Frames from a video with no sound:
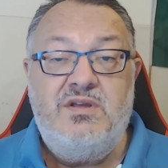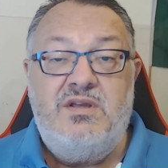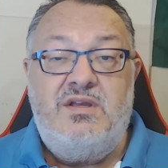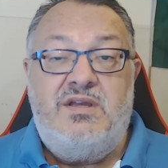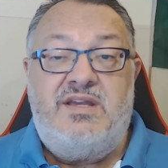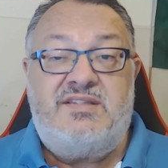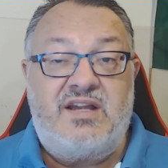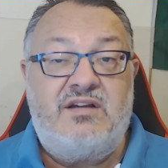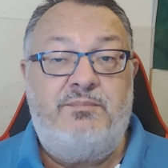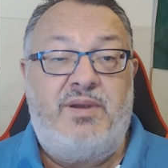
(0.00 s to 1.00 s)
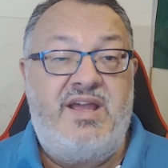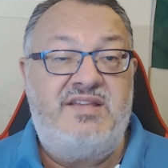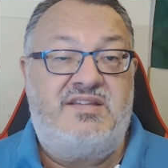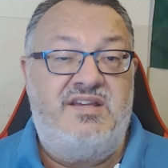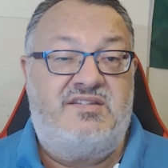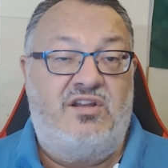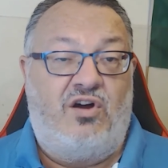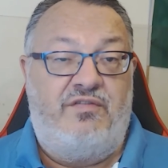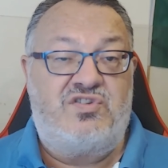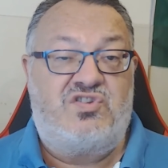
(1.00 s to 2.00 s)
In second place is the
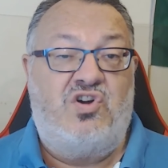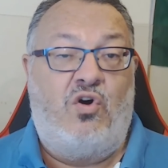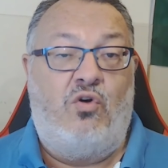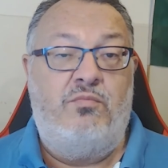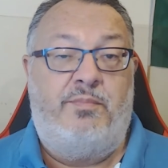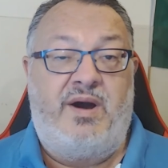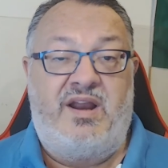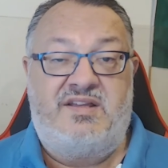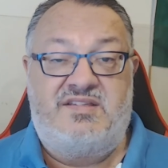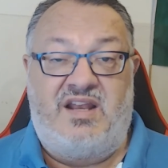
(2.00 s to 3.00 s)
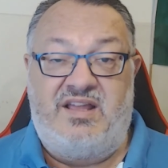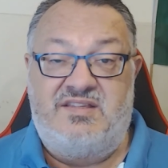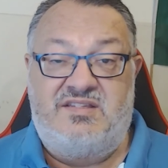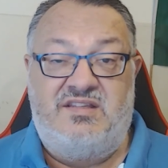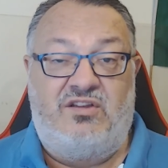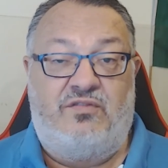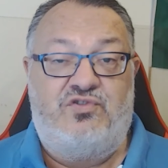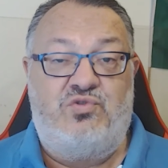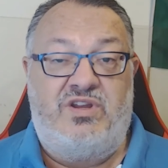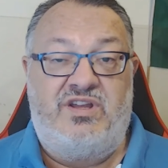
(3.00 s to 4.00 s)
lover's home par excellence, that of
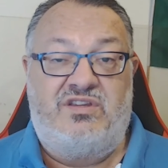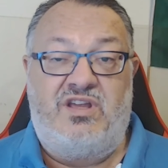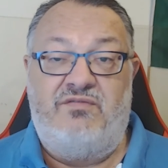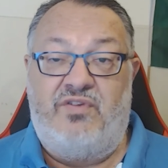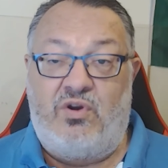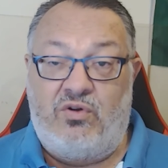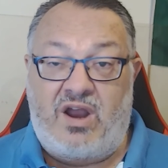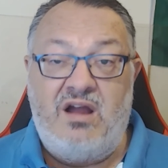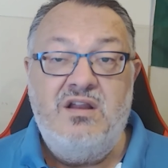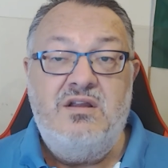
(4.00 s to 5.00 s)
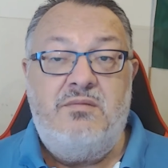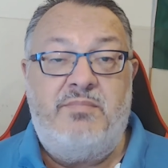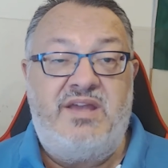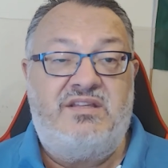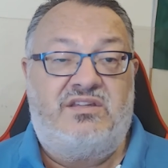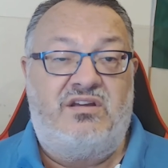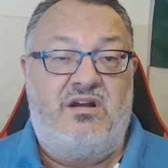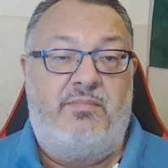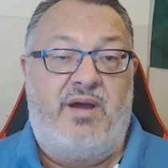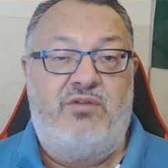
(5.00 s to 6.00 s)
Juliet in Verona, made eternal
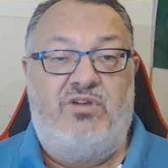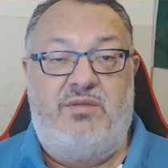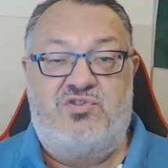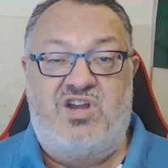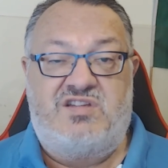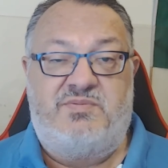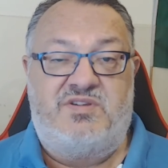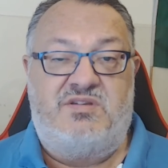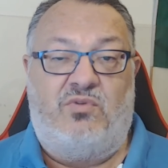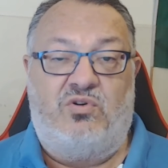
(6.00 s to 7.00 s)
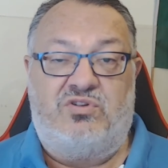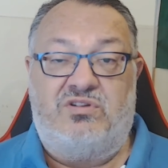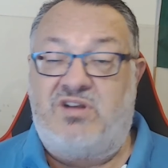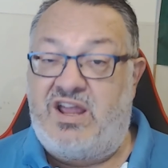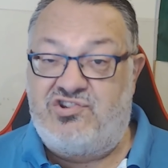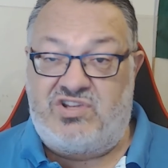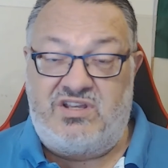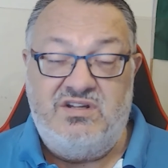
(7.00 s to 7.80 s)
by William Shakespeare's immortal tragedy.